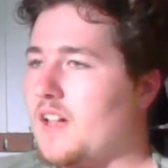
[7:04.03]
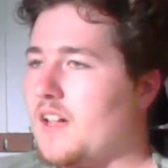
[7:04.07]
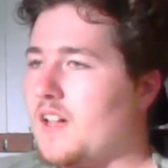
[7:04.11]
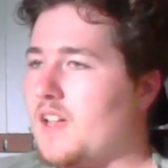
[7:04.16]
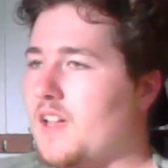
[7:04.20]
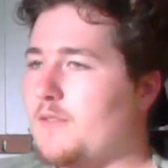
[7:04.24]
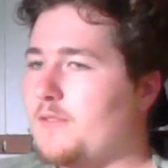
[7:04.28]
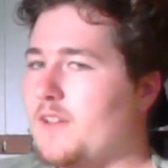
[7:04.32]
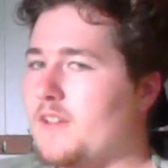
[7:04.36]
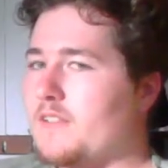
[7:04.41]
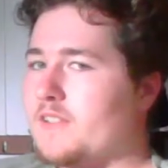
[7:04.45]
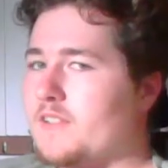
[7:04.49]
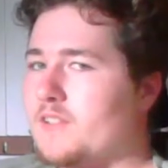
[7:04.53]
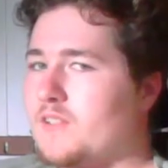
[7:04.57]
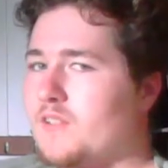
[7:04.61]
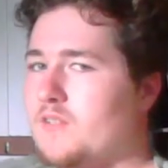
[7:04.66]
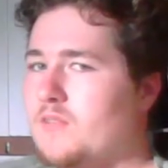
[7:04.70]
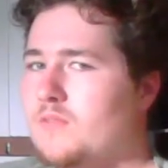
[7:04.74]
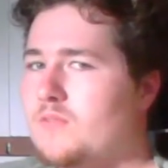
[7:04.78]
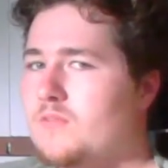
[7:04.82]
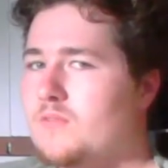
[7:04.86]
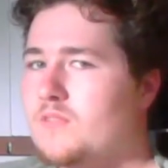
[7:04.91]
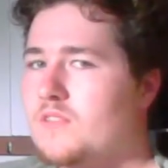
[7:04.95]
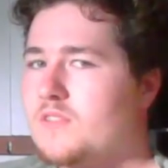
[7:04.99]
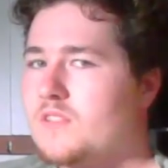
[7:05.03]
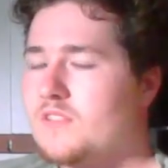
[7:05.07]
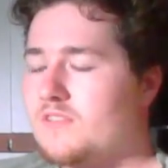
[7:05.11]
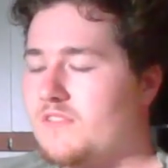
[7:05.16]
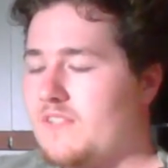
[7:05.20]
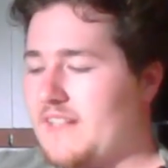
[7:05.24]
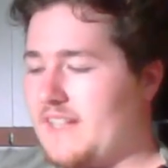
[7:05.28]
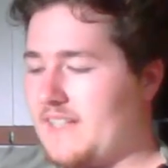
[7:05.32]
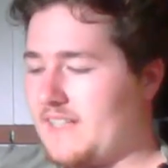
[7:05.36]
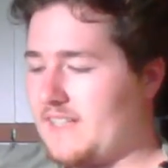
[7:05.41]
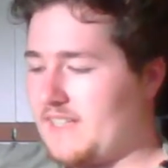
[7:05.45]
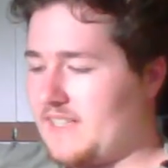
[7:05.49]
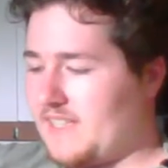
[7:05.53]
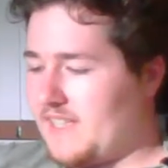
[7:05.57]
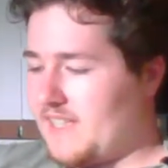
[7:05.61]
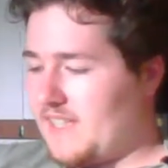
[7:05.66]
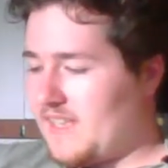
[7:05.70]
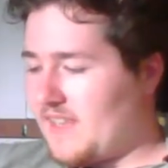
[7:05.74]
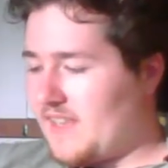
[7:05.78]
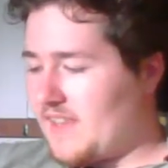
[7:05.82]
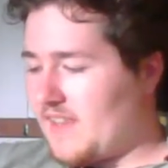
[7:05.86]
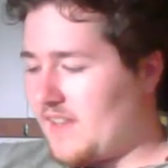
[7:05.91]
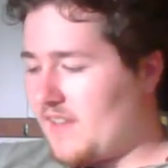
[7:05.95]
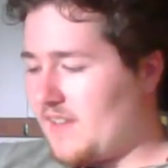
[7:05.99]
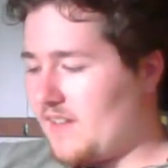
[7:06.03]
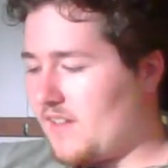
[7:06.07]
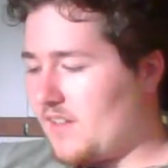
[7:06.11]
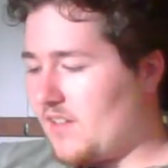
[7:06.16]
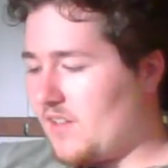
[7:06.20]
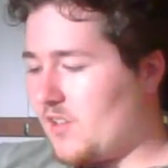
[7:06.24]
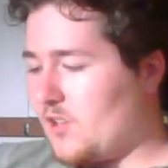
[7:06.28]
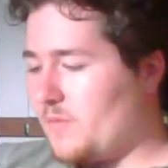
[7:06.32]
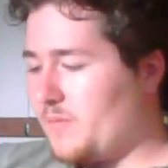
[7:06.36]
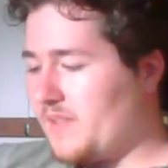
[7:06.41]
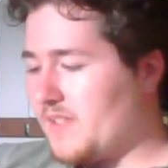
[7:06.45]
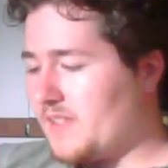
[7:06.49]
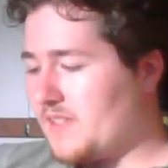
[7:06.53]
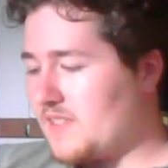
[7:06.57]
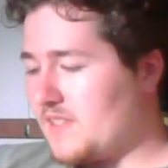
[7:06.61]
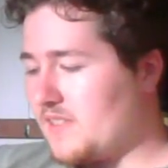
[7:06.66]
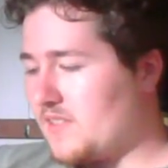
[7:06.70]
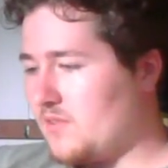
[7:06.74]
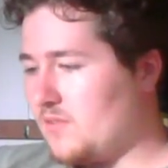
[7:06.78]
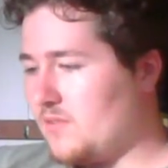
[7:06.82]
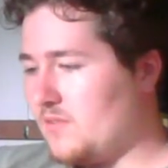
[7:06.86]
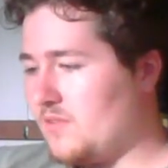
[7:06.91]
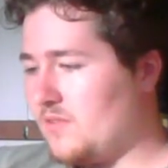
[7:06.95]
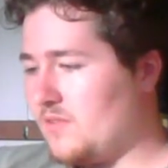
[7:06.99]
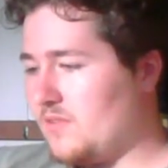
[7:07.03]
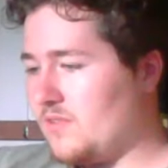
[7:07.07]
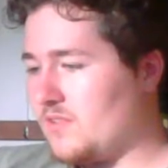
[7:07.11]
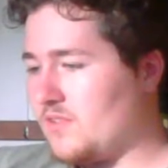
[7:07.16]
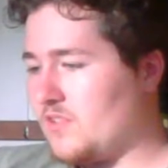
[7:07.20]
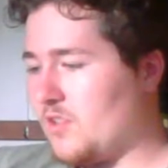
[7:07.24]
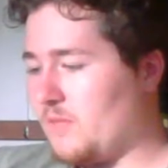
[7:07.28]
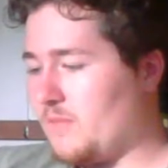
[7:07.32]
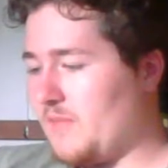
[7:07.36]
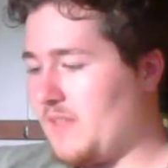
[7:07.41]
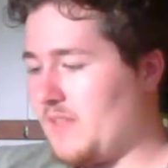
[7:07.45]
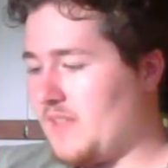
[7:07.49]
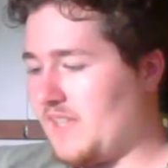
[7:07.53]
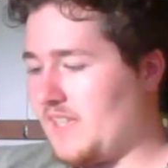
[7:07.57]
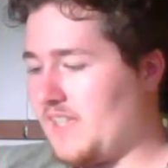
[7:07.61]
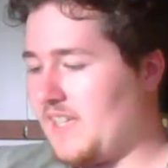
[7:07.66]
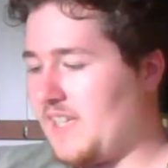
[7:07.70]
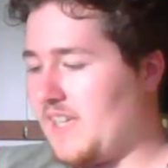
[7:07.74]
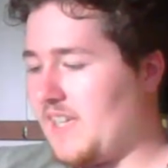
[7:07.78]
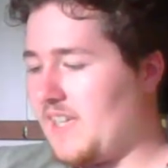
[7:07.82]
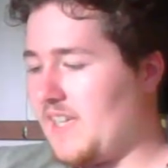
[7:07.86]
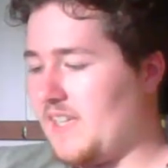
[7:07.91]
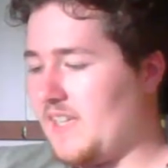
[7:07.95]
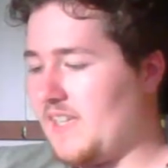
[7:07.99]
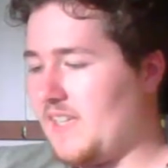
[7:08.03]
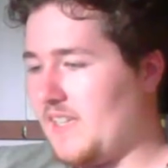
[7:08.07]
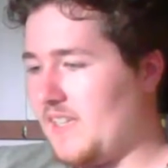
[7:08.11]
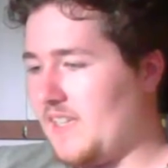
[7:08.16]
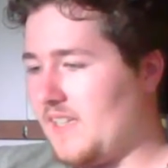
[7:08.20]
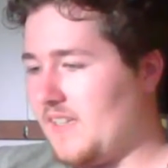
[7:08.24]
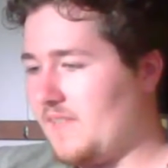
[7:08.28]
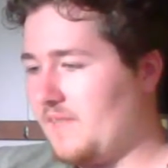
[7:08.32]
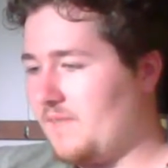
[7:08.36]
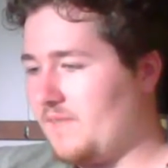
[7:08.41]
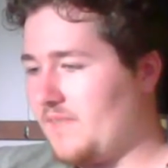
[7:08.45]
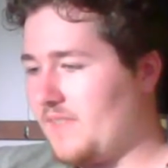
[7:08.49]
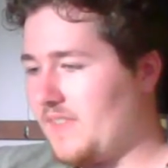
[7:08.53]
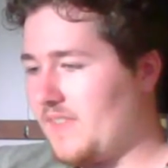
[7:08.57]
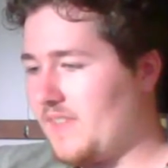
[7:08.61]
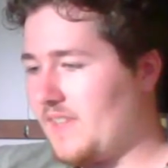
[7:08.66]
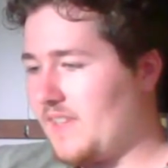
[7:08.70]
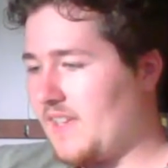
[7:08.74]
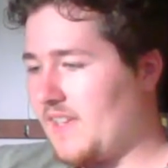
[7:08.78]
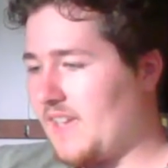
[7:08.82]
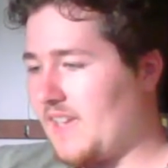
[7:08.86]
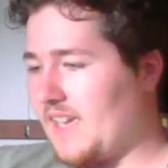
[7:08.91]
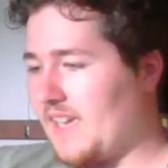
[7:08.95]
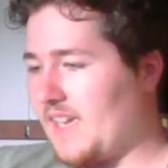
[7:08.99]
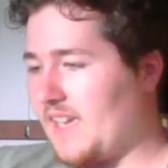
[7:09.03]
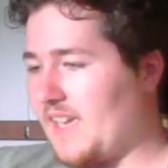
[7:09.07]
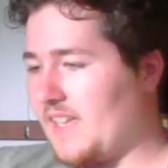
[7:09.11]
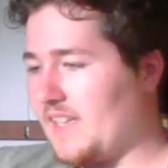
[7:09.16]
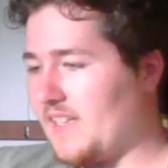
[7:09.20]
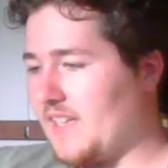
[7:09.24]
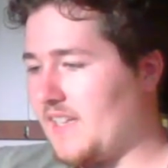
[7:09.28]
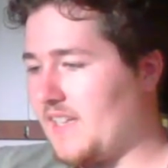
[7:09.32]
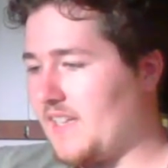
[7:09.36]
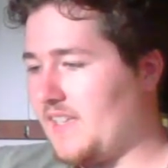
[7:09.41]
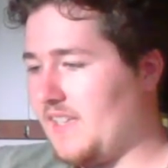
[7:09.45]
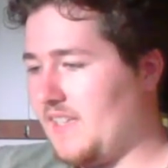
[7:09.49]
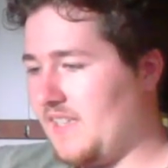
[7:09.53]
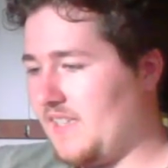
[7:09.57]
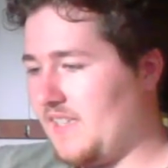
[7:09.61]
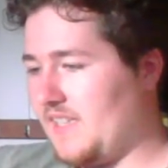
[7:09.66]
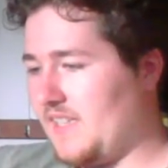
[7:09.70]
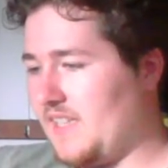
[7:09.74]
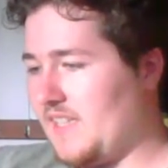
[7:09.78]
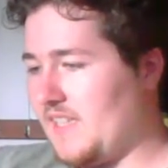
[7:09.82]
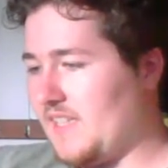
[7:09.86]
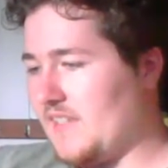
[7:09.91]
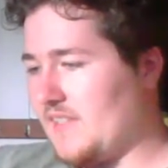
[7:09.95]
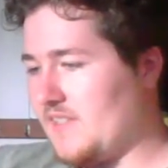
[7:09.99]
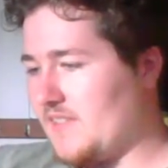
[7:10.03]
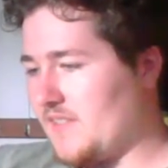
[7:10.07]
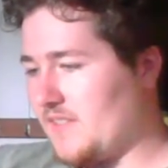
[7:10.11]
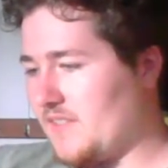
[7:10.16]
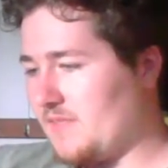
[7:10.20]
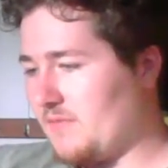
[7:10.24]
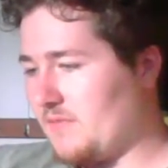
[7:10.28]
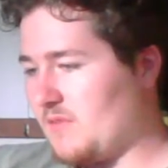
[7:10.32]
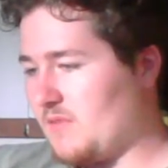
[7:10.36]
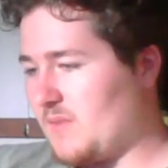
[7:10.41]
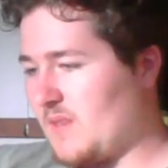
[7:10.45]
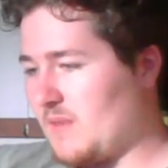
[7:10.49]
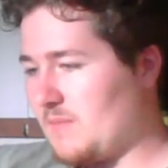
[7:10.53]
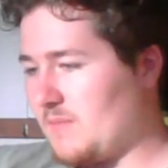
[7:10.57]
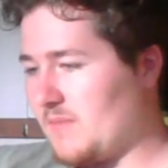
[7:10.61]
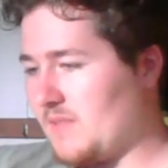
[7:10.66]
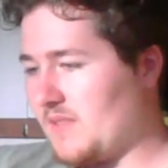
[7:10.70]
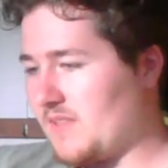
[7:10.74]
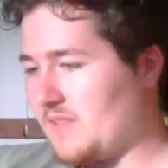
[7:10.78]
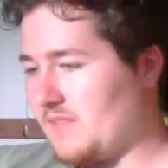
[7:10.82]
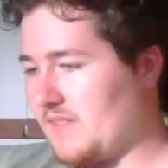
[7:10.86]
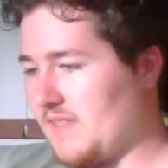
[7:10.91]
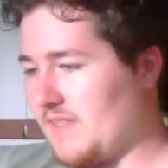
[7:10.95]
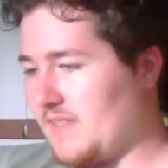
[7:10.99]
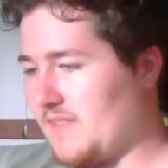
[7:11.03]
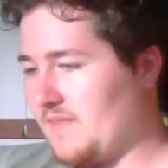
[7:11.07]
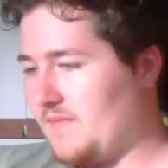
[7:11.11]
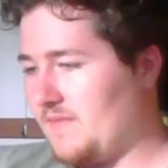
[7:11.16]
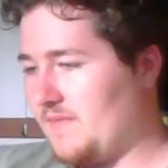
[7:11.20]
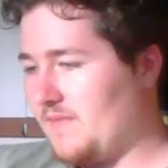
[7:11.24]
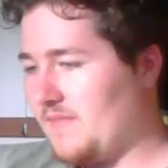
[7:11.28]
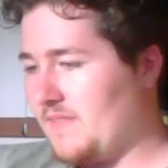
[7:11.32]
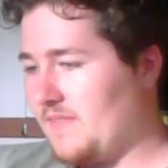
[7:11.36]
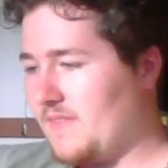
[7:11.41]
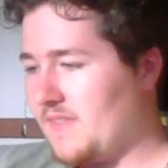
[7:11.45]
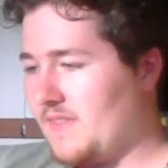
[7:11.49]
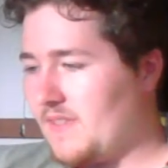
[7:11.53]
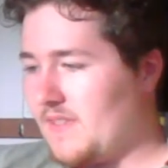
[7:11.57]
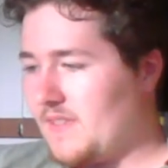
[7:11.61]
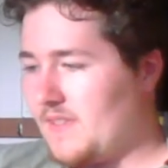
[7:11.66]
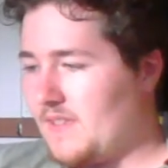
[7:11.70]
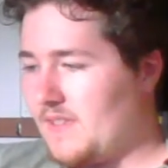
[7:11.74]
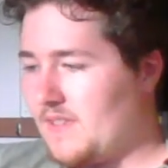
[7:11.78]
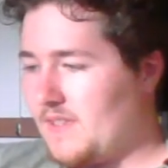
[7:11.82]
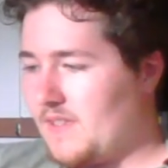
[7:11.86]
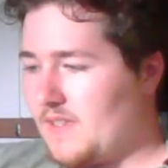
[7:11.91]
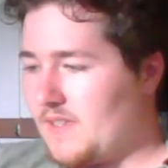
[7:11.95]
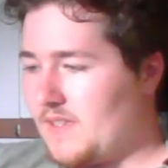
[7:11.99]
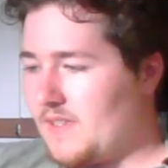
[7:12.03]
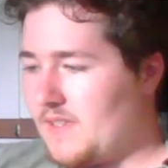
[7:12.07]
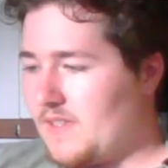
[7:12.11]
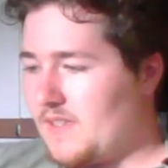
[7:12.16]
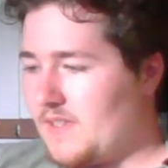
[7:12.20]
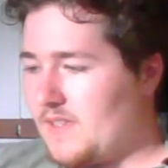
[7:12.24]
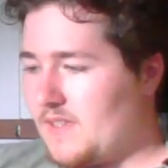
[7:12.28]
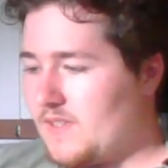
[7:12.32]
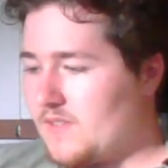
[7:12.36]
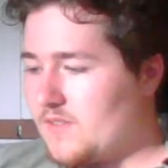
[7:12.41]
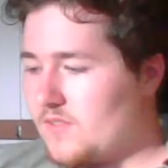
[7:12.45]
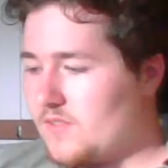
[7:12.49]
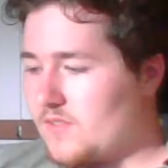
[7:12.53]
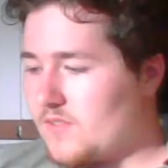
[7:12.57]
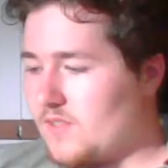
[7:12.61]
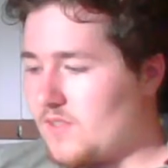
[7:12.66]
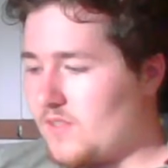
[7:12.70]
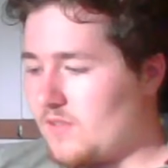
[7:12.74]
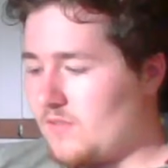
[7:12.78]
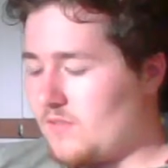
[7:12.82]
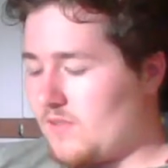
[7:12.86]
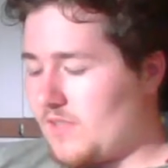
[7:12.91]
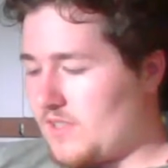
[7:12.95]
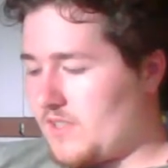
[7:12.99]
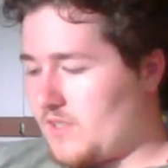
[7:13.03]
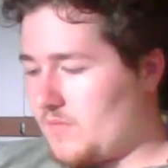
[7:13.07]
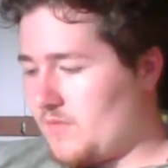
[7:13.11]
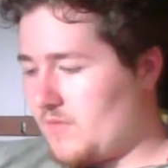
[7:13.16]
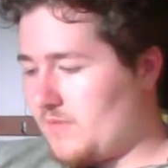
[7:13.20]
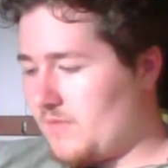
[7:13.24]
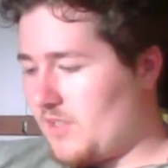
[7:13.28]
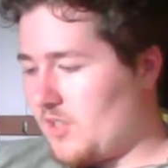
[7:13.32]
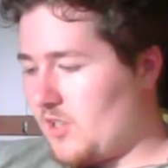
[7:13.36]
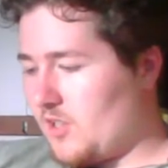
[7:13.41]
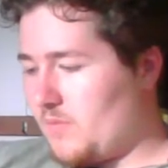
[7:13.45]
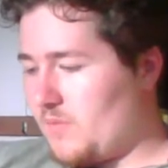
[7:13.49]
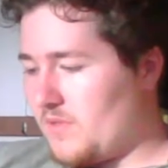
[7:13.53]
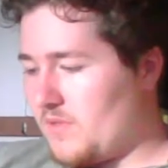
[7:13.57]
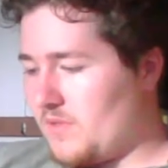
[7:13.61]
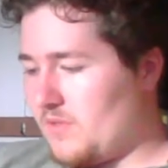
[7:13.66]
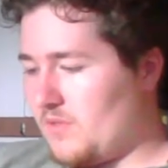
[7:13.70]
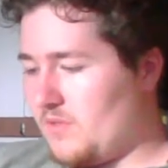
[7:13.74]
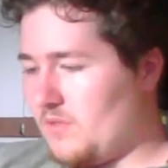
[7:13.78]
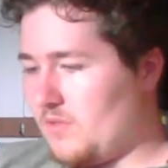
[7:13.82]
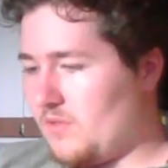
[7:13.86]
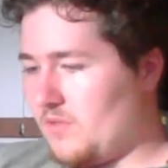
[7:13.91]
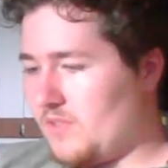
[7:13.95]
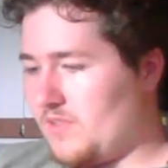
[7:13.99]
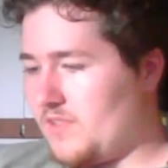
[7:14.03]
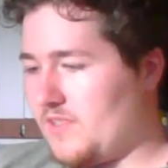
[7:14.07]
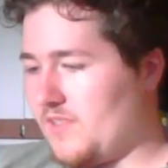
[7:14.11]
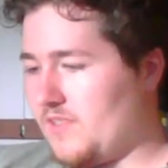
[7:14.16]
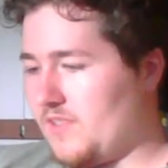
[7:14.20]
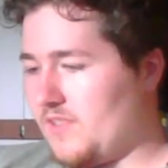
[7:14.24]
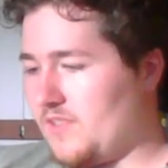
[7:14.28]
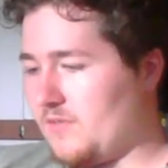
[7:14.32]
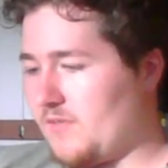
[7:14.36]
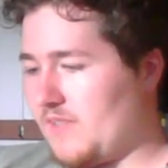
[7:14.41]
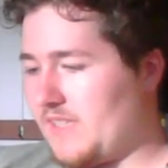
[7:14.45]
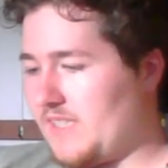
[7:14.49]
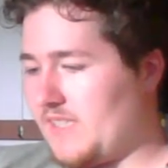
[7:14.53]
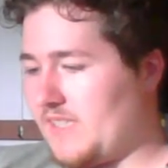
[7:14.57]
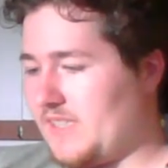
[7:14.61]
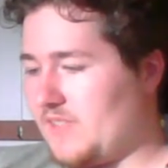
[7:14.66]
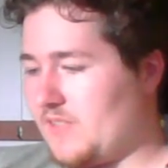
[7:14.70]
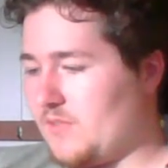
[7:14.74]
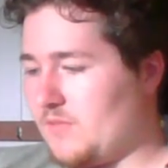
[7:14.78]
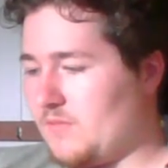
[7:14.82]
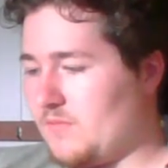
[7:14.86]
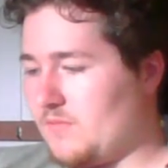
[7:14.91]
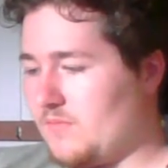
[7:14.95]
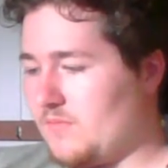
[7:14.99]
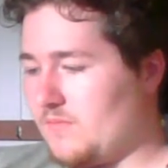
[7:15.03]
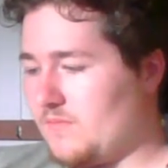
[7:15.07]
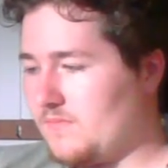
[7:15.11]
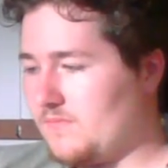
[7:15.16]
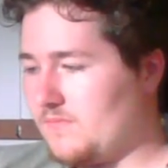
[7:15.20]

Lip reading: If I recall correctly, opening this door got me the key, and I need keys, if we remember correct. So I should probably open the door, turn to 82.